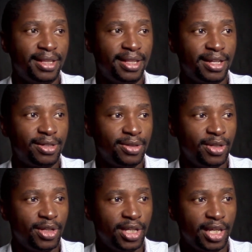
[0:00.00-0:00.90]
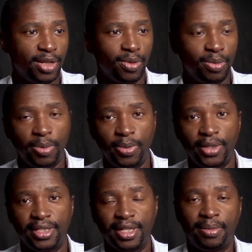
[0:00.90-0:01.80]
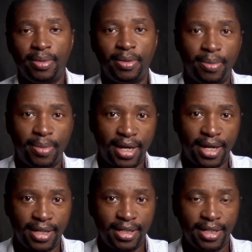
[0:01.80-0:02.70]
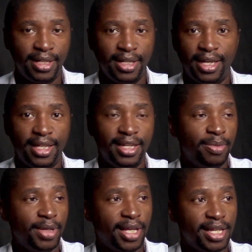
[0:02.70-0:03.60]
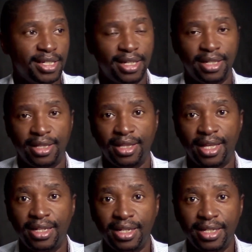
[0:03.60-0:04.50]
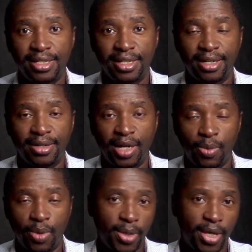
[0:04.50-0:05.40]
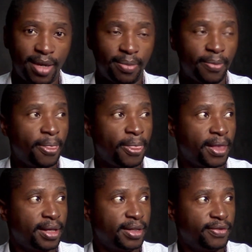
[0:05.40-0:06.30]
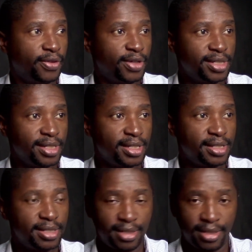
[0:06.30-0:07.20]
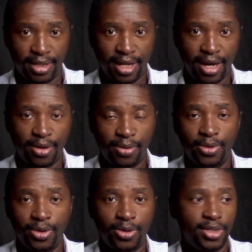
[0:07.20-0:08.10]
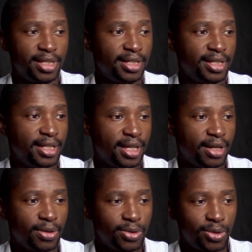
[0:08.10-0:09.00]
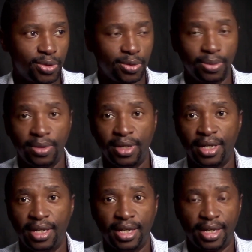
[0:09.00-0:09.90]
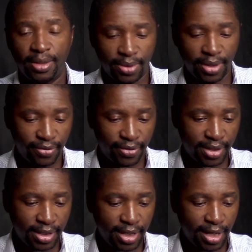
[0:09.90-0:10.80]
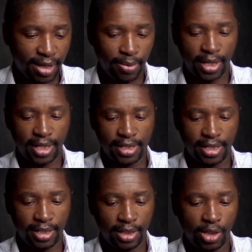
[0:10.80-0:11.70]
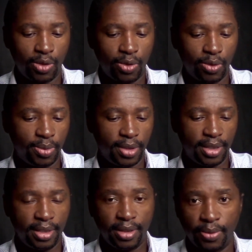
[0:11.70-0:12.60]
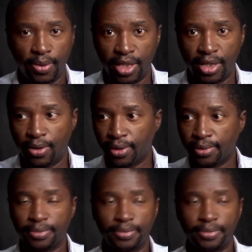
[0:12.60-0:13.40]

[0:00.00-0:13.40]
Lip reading: Then it will be picked up by any application that needs a webcam. For instance, now we're using here on Zoom, whatever application you'll be working on.